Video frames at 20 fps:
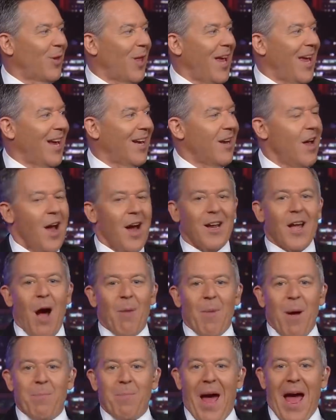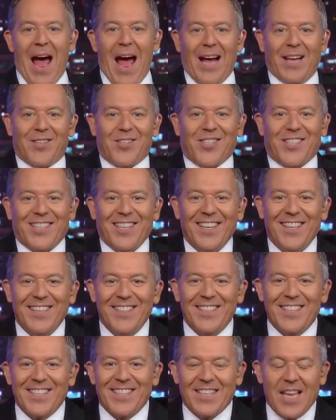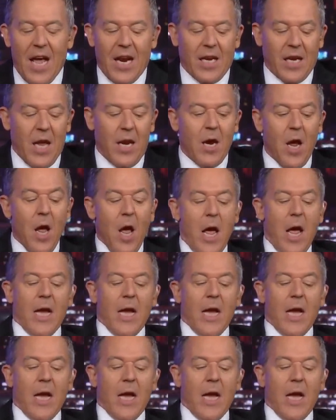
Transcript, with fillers: plane. Right. Got my bags, just getting in.